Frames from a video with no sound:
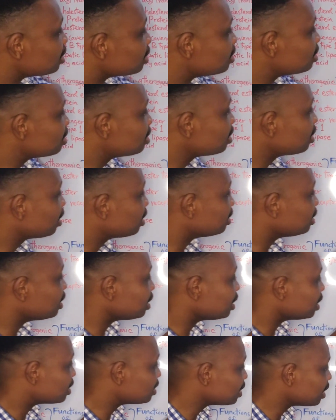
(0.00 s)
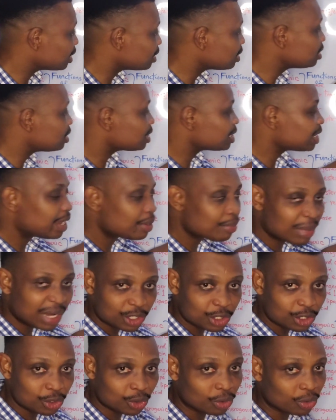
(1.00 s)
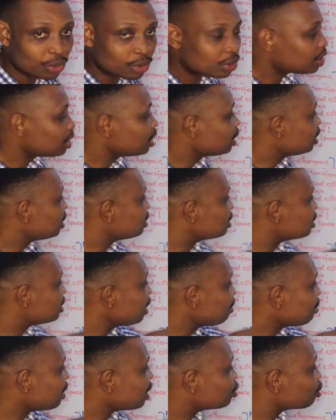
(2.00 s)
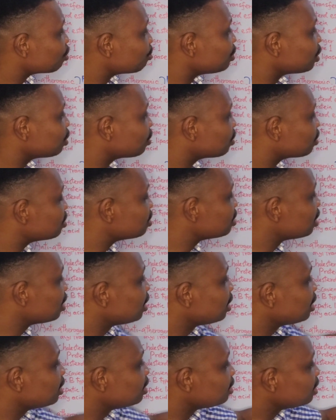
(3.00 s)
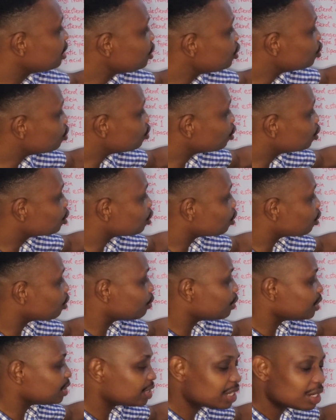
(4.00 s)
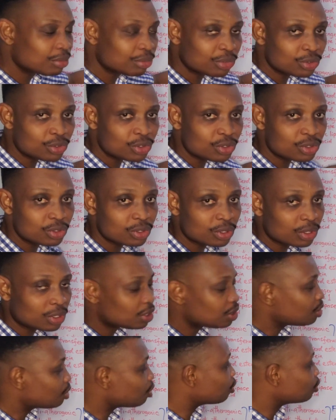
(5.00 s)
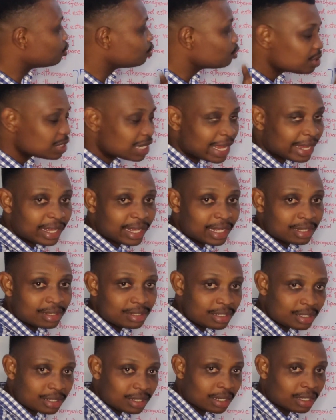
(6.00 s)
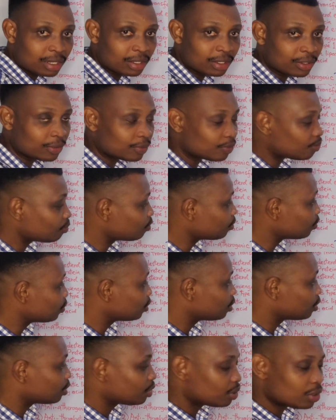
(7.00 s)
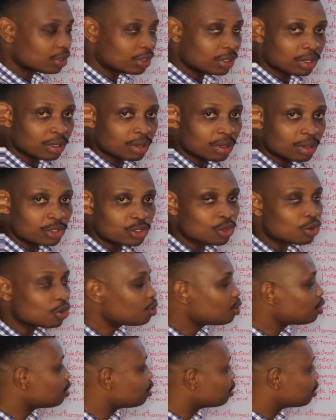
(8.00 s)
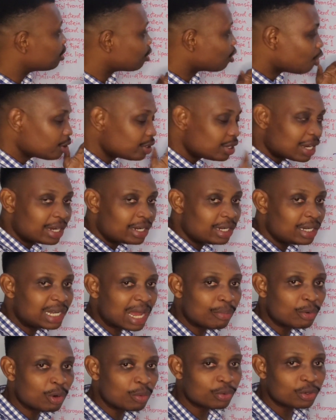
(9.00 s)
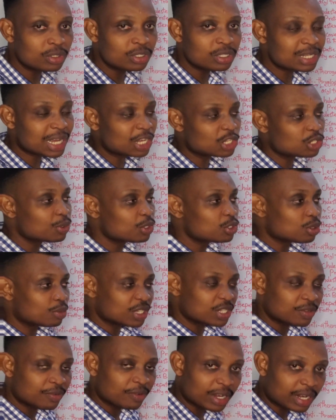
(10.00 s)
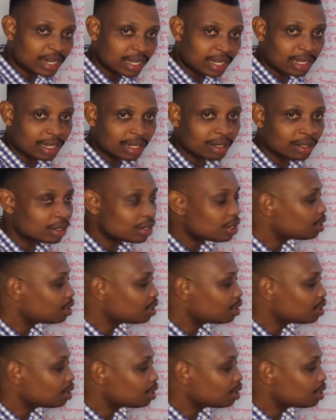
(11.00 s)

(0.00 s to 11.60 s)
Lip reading: is the nascent, this is immature. It is immature because this structure resembles or looks like a disc. So, ordinarily, lipoproteins are supposed to be spherical,